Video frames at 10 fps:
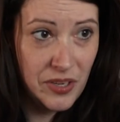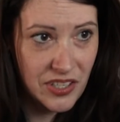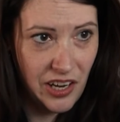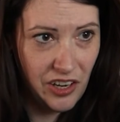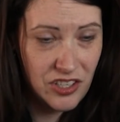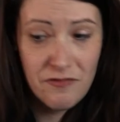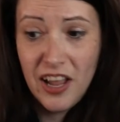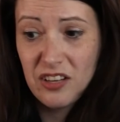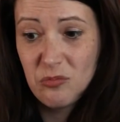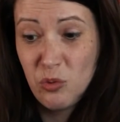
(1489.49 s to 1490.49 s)
or miscarriage. In
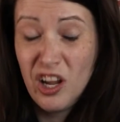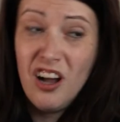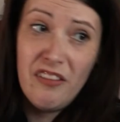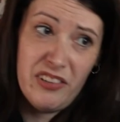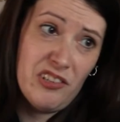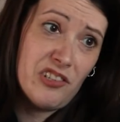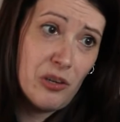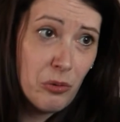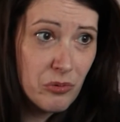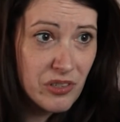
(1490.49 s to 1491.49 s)
fact, we often
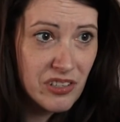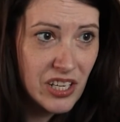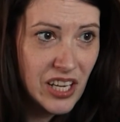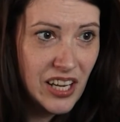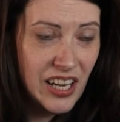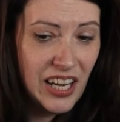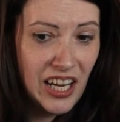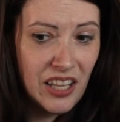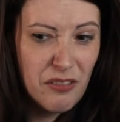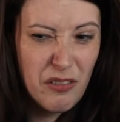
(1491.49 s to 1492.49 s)
don't. Right.
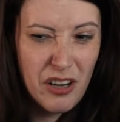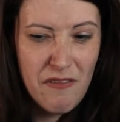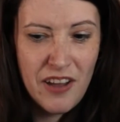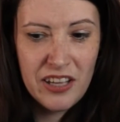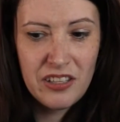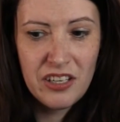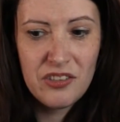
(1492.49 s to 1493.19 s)
And the very fact